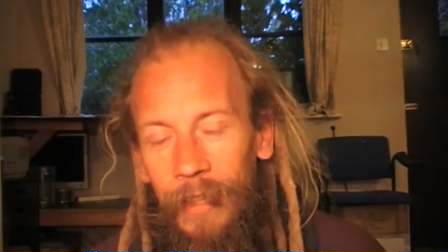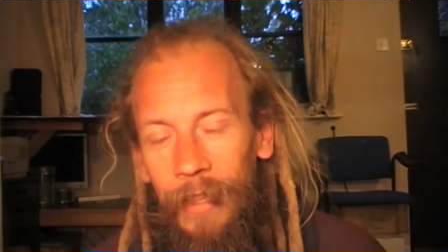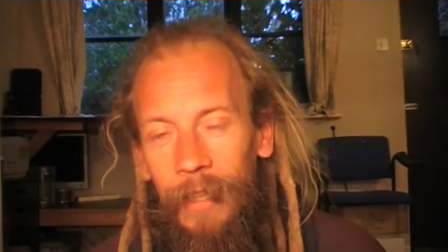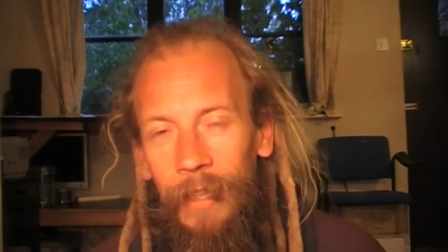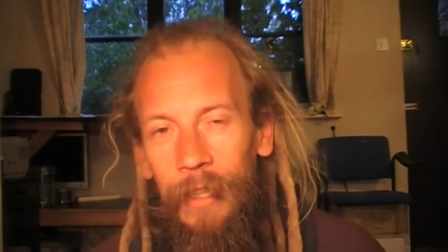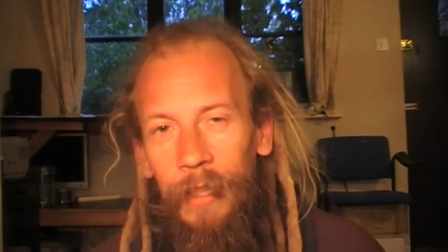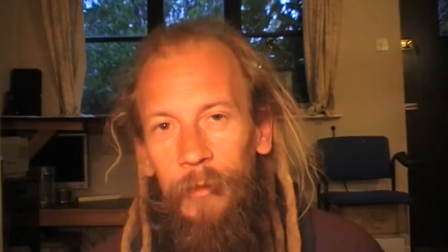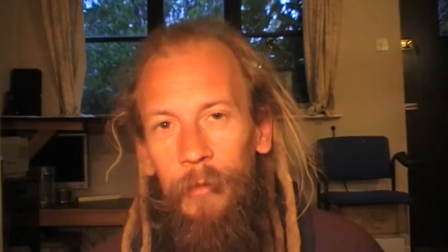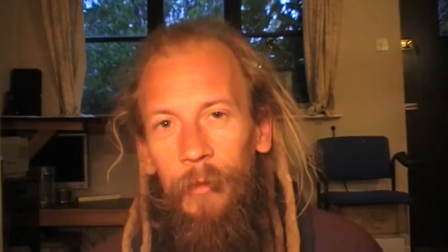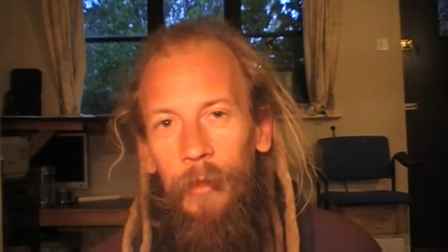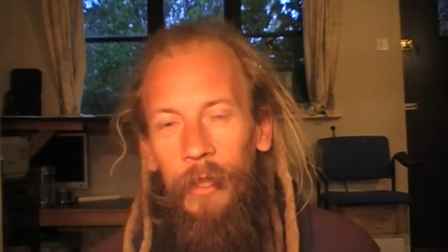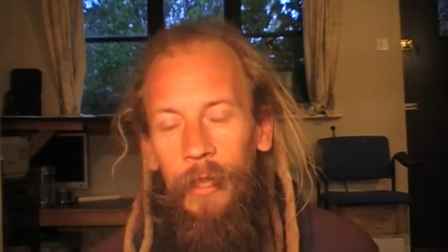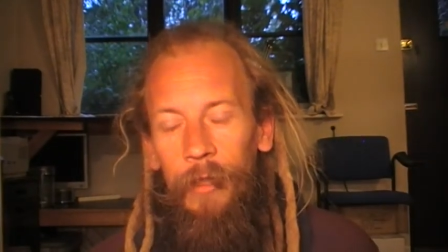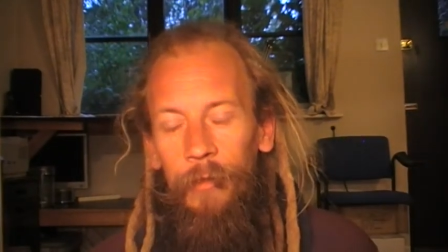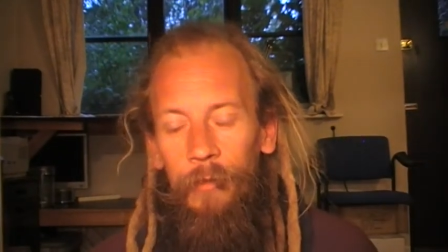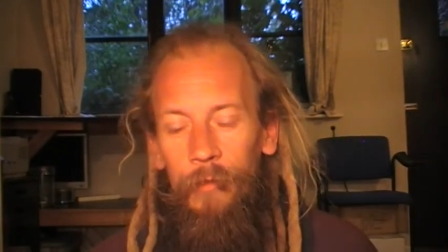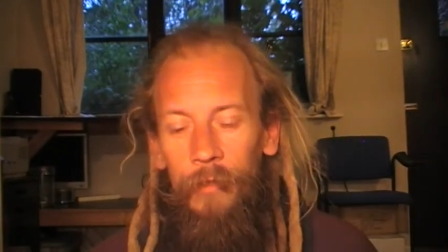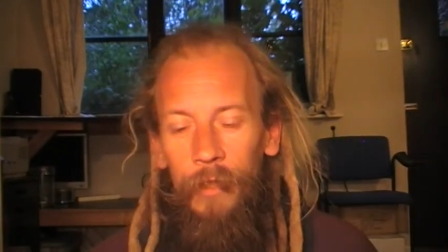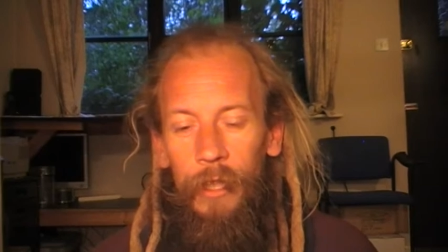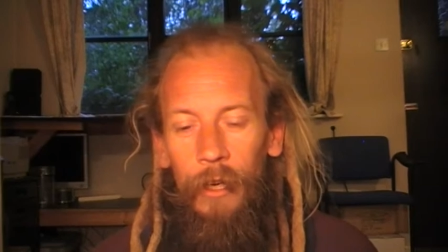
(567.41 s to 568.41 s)

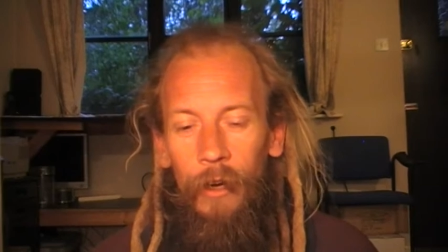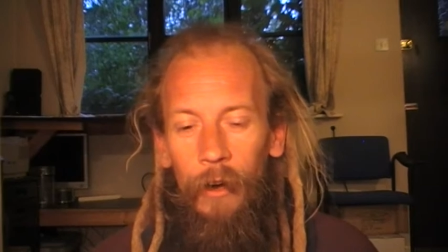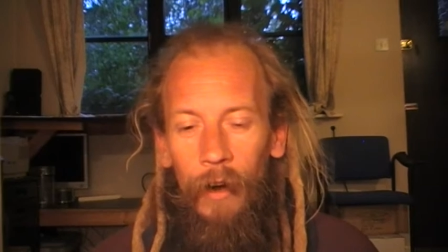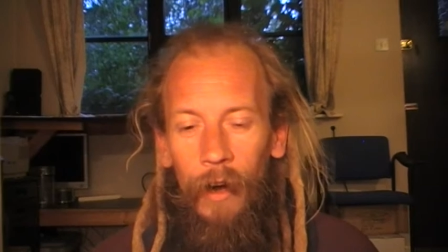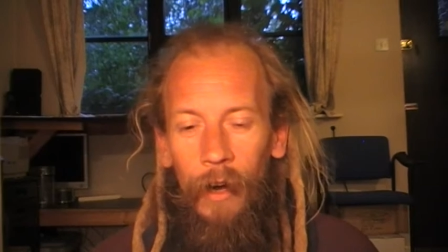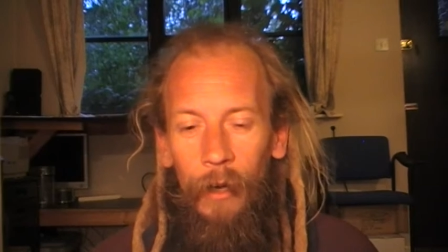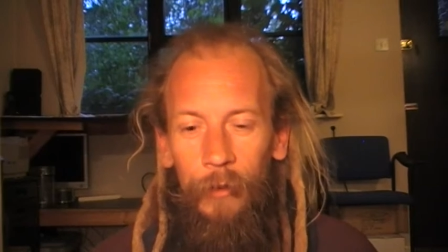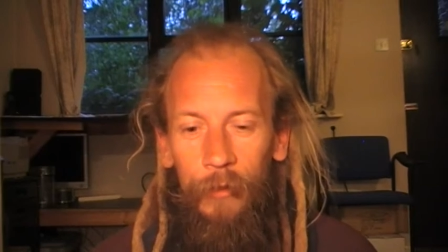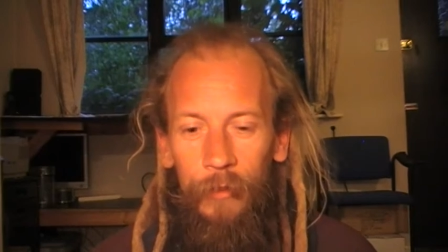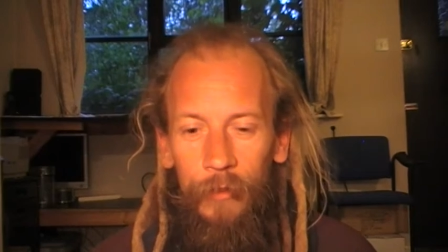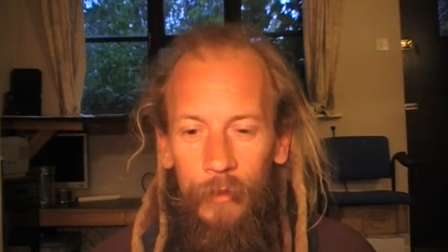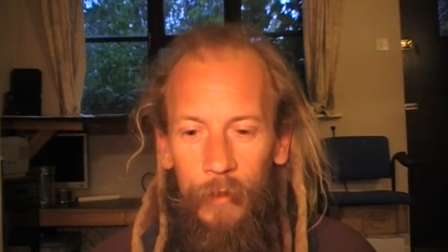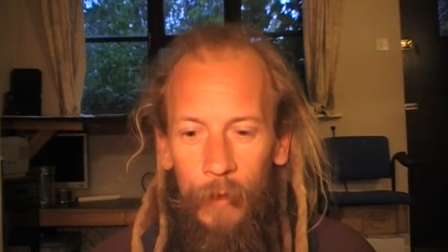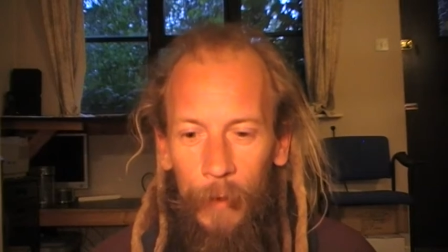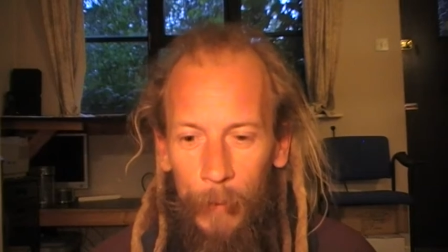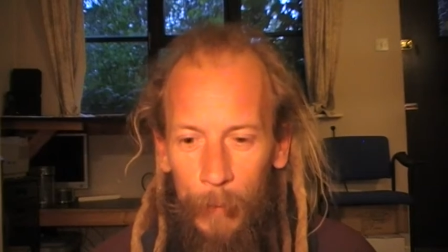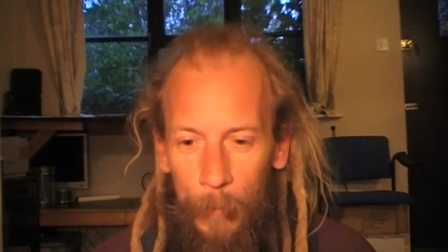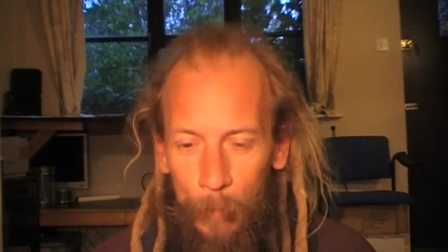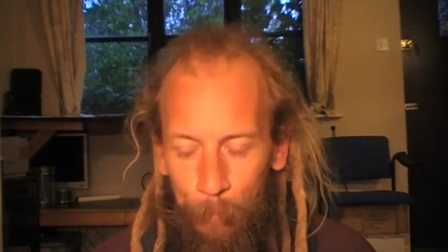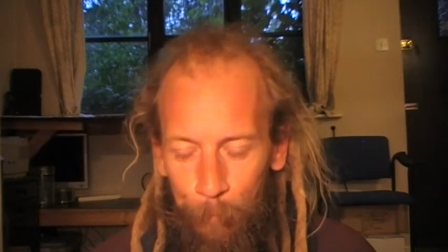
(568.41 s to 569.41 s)
and figure out. So